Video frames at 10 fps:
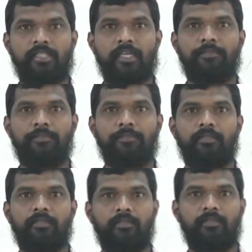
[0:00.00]
chapter,
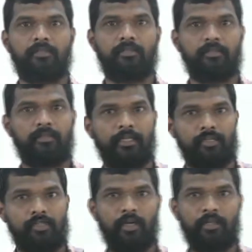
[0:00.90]
that
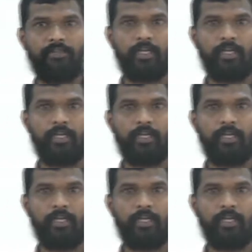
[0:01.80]
is what we